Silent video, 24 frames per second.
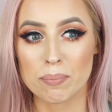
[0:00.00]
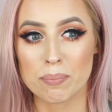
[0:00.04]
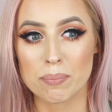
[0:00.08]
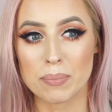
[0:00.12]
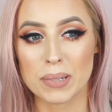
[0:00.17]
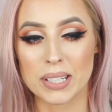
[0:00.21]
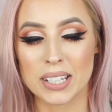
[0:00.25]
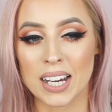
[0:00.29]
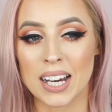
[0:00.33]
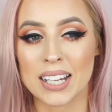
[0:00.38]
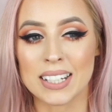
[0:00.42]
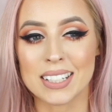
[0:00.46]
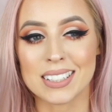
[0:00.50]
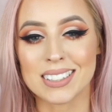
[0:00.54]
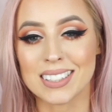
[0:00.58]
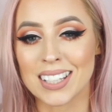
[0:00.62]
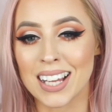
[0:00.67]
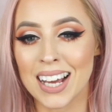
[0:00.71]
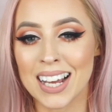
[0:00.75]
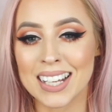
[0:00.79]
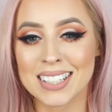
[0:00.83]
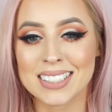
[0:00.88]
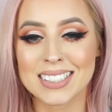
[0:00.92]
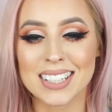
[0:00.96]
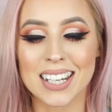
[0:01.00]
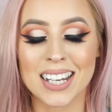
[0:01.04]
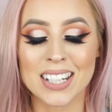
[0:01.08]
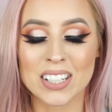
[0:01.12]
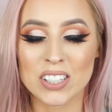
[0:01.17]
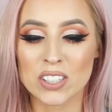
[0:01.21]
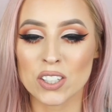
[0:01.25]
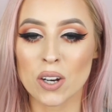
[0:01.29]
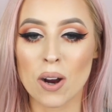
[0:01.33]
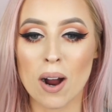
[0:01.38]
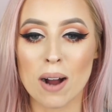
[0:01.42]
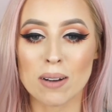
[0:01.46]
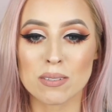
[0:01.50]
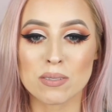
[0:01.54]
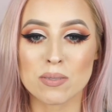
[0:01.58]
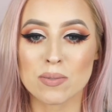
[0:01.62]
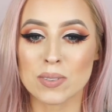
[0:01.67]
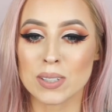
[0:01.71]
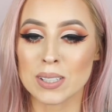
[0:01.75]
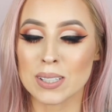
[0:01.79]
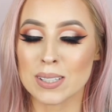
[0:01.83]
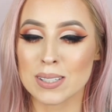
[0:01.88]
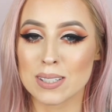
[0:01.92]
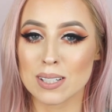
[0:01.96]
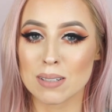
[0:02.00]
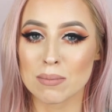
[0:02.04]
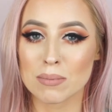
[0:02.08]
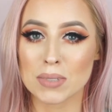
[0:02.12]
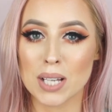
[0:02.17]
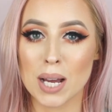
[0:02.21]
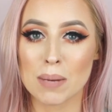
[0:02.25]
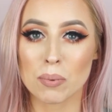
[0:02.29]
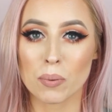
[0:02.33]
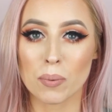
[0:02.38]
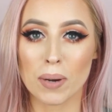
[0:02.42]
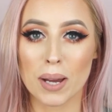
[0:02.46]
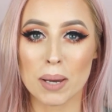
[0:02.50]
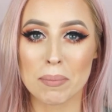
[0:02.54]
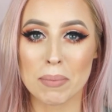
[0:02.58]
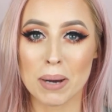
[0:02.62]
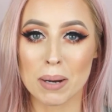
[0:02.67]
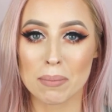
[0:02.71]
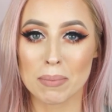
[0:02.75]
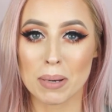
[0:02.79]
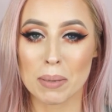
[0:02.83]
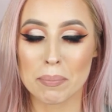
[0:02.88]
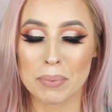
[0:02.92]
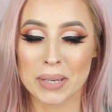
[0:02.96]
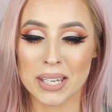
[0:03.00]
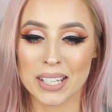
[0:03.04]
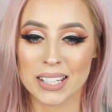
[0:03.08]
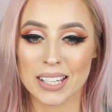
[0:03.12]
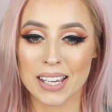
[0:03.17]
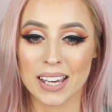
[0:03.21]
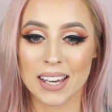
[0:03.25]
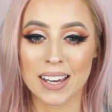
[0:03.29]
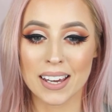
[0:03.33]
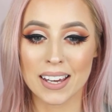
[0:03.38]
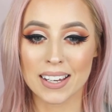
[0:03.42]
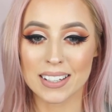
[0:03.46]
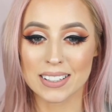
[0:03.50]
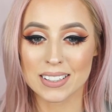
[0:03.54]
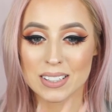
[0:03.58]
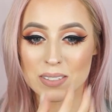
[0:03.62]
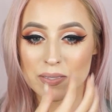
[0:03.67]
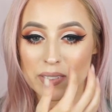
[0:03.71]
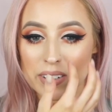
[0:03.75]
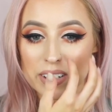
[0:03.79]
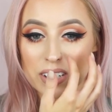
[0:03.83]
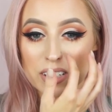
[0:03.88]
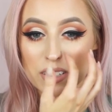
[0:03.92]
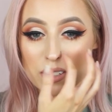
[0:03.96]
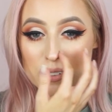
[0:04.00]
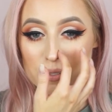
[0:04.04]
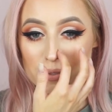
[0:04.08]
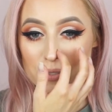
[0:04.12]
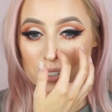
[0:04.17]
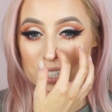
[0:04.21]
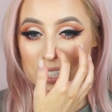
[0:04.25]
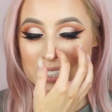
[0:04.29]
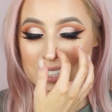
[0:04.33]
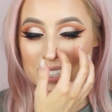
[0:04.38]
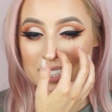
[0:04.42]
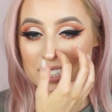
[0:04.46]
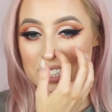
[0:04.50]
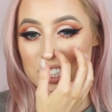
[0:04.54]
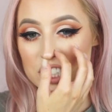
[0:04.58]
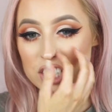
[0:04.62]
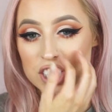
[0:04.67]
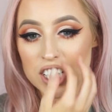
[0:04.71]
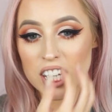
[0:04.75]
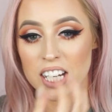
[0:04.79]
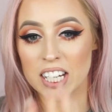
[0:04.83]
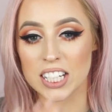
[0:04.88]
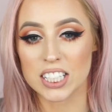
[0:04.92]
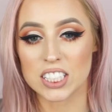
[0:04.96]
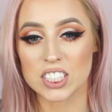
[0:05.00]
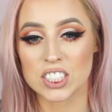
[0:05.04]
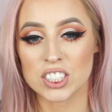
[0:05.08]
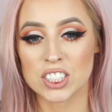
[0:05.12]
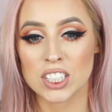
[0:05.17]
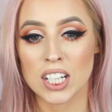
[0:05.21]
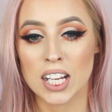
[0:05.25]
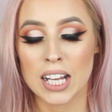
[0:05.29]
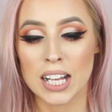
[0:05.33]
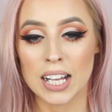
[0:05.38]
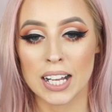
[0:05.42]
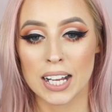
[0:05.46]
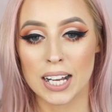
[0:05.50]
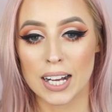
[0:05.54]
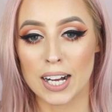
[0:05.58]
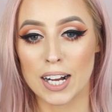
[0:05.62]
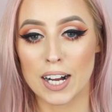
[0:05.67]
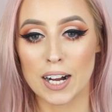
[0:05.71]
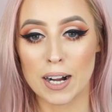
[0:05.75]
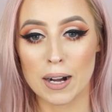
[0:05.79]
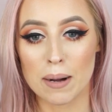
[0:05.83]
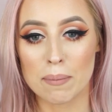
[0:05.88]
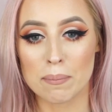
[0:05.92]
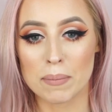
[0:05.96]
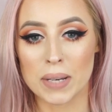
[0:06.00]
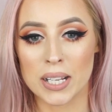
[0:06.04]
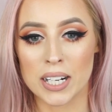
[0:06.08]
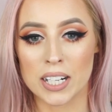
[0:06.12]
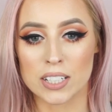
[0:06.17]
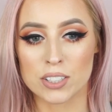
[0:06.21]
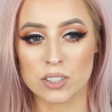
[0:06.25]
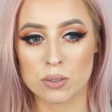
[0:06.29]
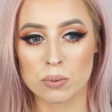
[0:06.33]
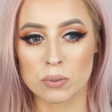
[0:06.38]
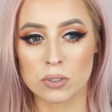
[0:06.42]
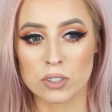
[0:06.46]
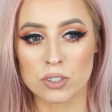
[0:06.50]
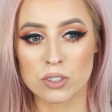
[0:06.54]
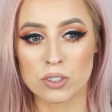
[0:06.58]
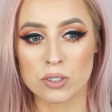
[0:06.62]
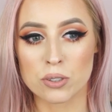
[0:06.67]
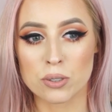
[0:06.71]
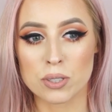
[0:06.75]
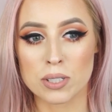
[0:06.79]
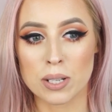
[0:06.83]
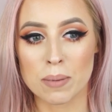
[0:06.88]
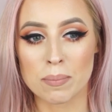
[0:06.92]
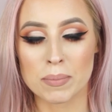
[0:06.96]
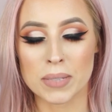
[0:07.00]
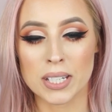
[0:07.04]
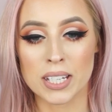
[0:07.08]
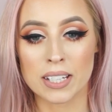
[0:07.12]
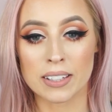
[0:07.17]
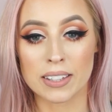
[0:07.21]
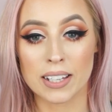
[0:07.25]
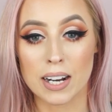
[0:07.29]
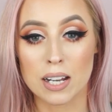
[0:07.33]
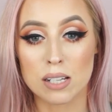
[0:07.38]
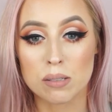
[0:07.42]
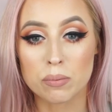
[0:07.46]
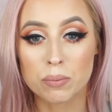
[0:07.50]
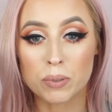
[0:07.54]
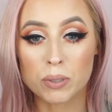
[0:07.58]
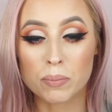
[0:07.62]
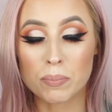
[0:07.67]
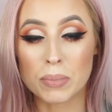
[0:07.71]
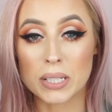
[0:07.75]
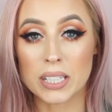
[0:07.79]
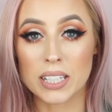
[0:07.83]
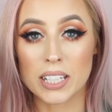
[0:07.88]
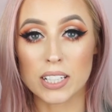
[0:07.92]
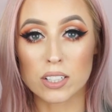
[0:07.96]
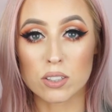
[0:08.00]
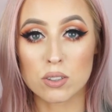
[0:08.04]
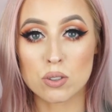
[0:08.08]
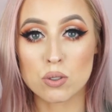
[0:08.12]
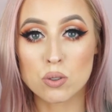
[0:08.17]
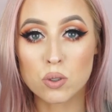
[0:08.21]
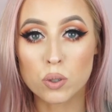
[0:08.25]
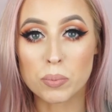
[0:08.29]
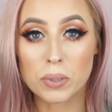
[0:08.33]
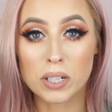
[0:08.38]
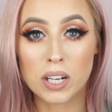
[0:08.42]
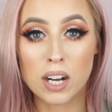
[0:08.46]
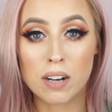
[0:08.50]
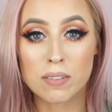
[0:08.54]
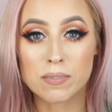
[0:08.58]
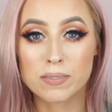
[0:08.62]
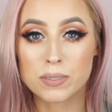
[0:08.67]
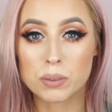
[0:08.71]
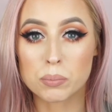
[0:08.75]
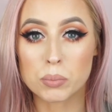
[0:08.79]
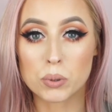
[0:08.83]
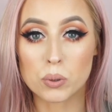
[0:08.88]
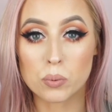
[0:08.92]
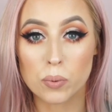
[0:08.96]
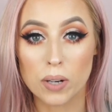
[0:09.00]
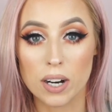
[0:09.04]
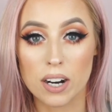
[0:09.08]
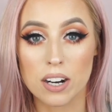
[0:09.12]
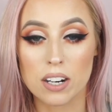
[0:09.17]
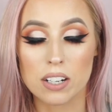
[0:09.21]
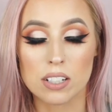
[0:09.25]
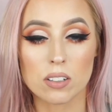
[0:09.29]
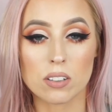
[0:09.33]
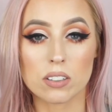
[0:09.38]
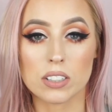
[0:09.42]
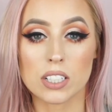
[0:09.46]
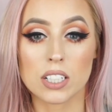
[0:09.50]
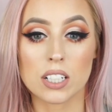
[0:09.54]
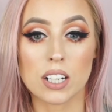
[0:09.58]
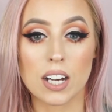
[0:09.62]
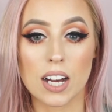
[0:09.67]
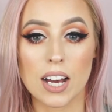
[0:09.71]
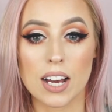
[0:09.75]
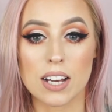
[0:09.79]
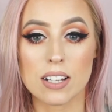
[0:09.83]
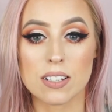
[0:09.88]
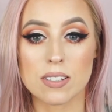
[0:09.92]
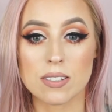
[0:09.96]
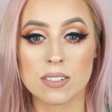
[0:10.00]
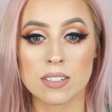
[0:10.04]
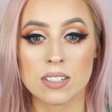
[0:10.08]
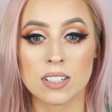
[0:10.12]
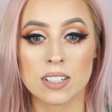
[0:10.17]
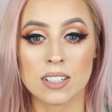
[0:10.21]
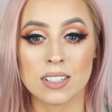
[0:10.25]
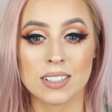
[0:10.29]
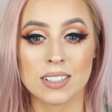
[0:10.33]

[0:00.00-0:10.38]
be kind of light. I don't know, I was feeling some type of way about my pink hair. It's a very recent change um, and I just wanted to do something that I would be like super comfortable wearing on the eyes